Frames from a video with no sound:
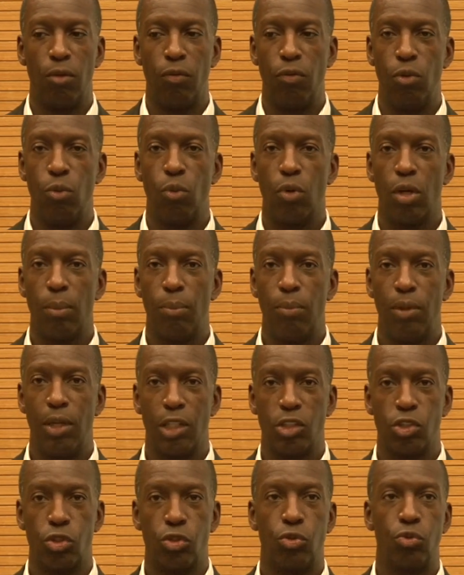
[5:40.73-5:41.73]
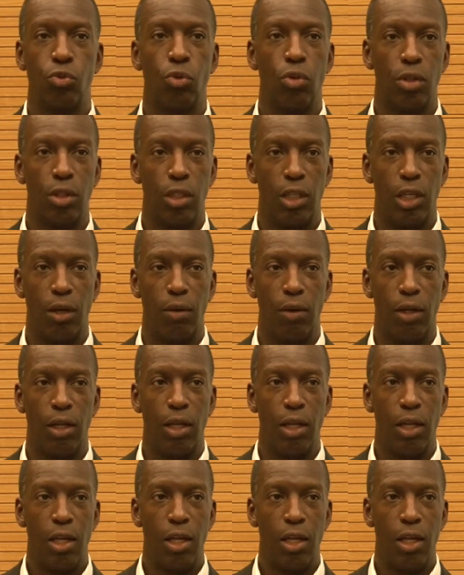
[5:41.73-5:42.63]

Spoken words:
if you want to be extraordinary,